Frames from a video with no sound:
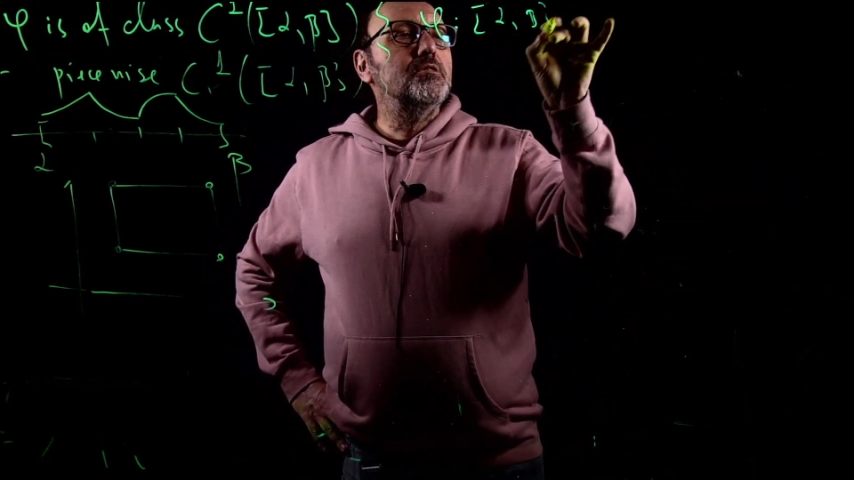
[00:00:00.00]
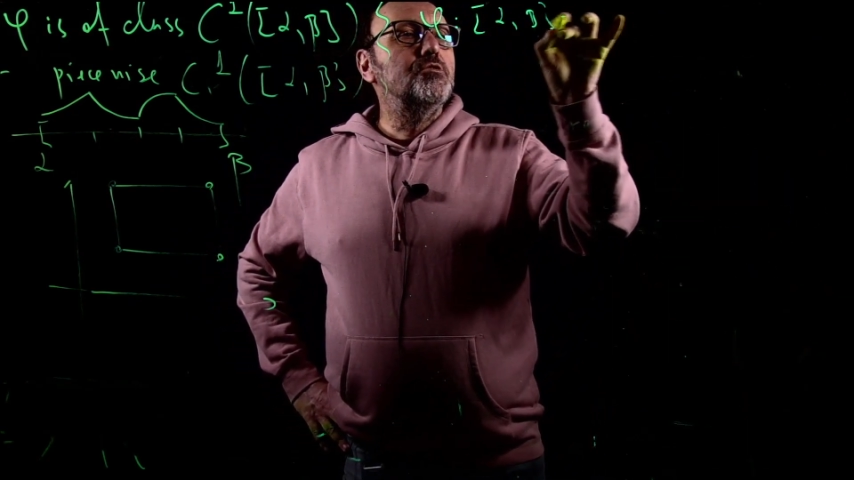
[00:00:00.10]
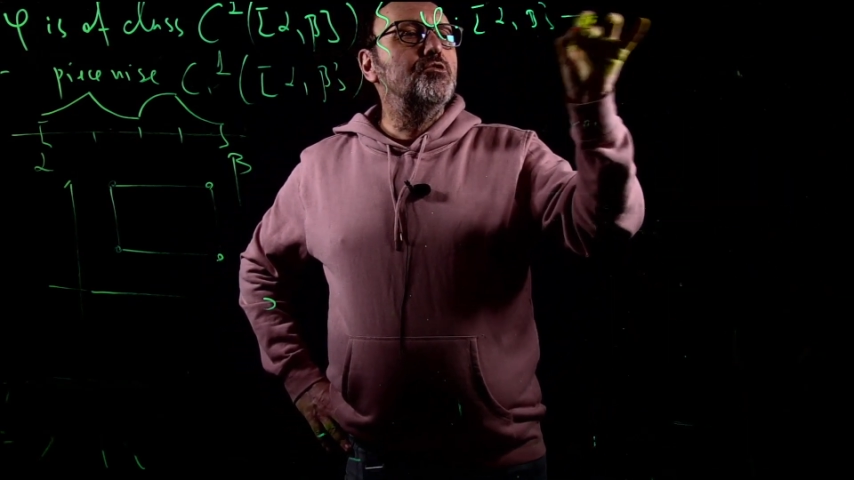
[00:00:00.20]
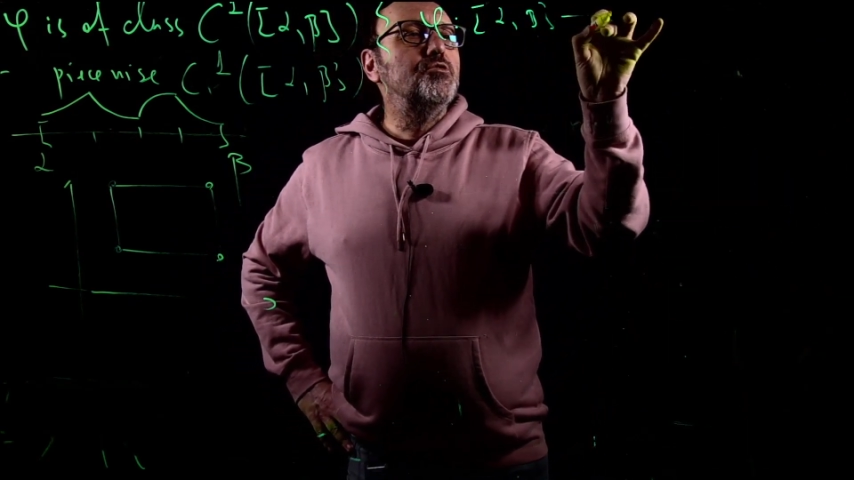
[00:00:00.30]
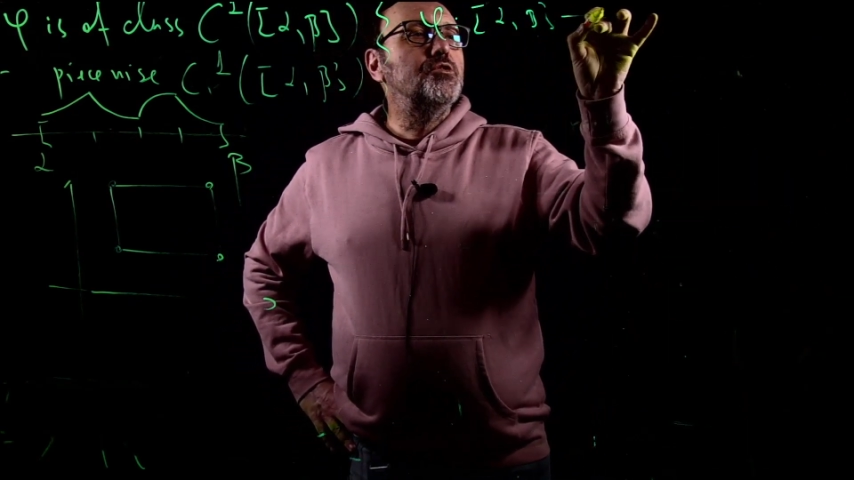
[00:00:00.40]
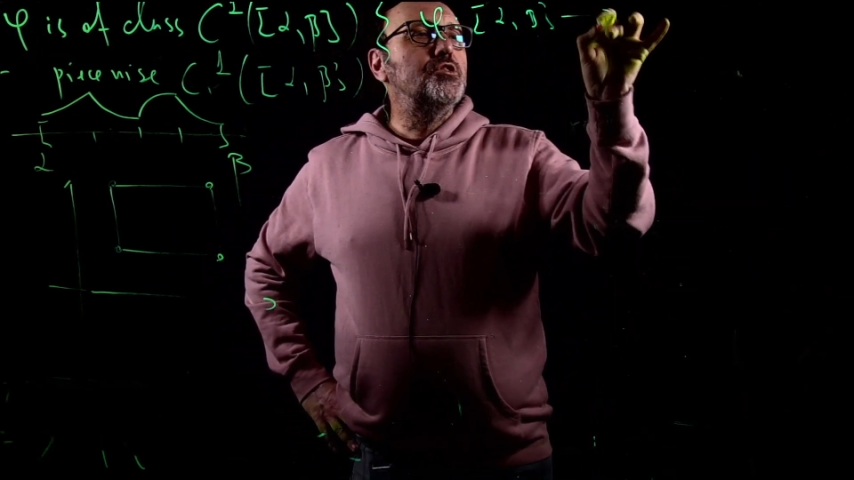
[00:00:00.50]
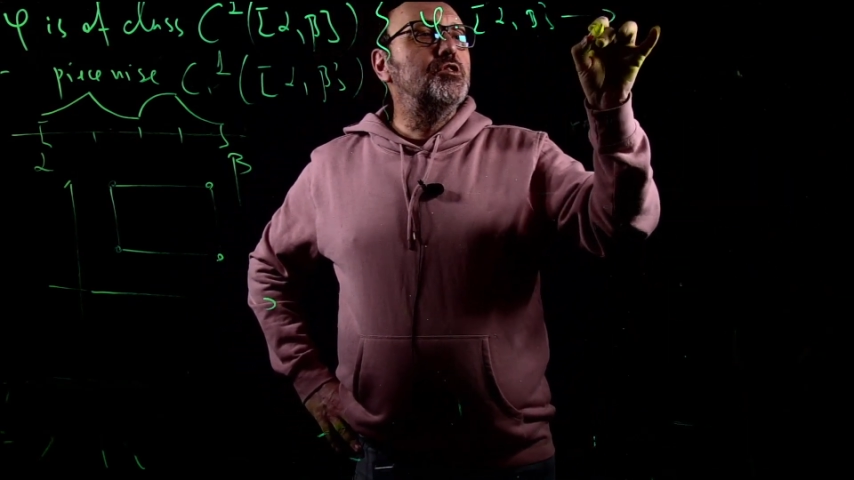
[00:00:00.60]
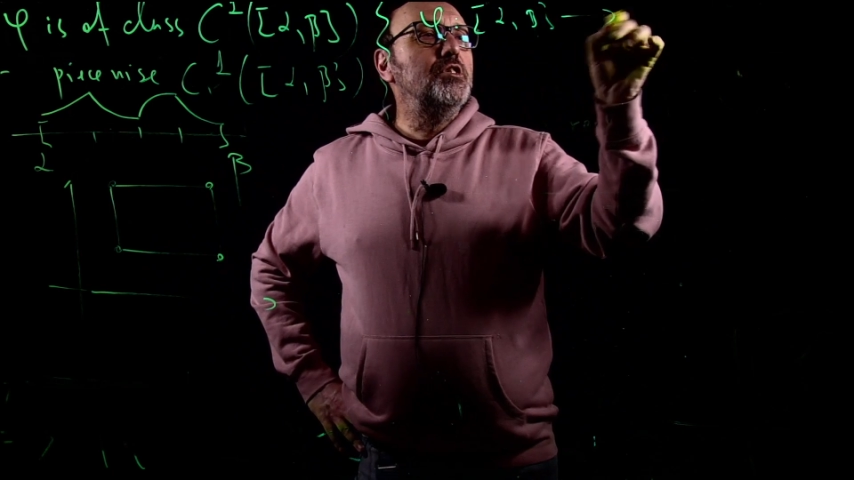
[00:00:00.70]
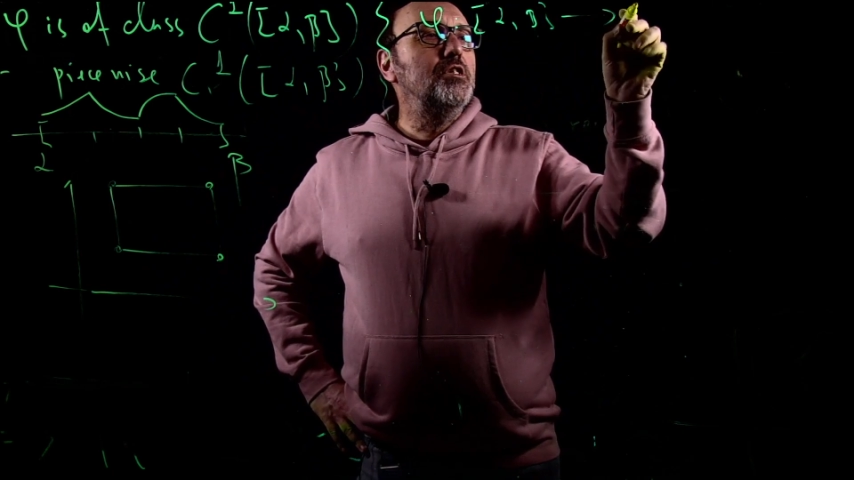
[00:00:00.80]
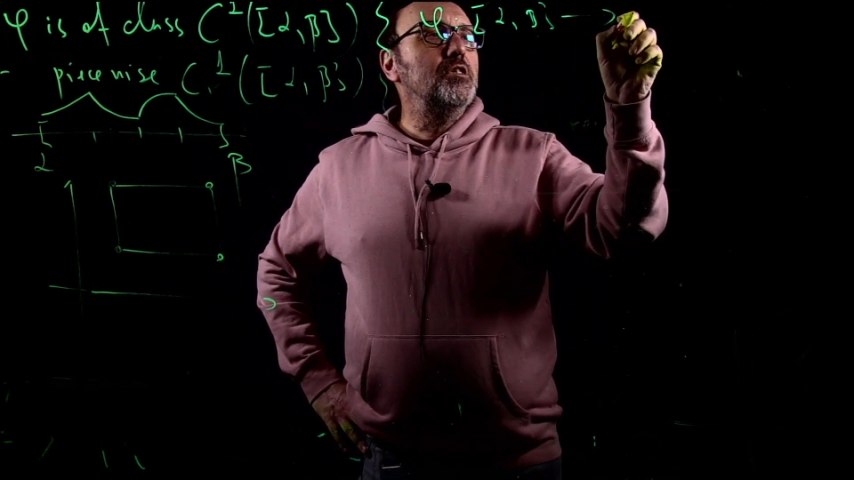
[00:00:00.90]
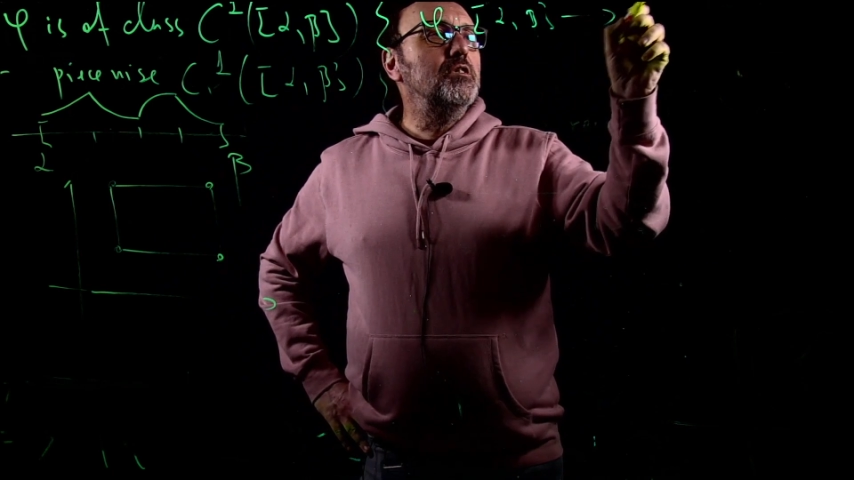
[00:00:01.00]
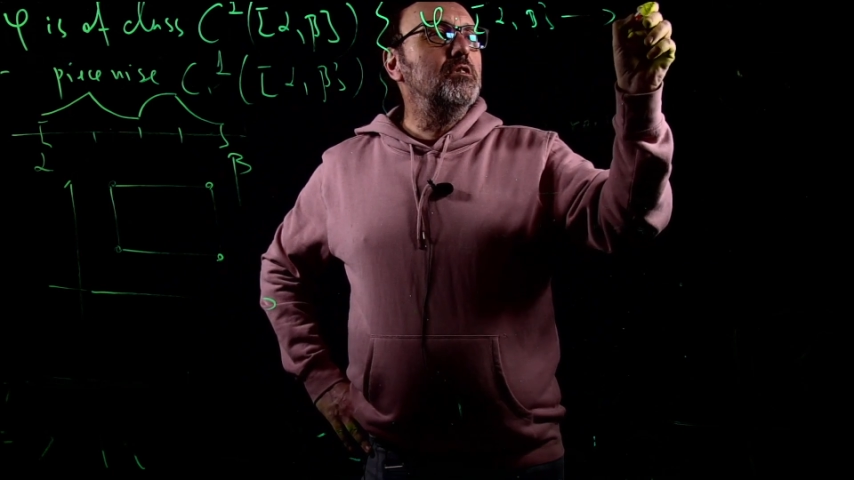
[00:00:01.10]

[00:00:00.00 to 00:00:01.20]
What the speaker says: to c,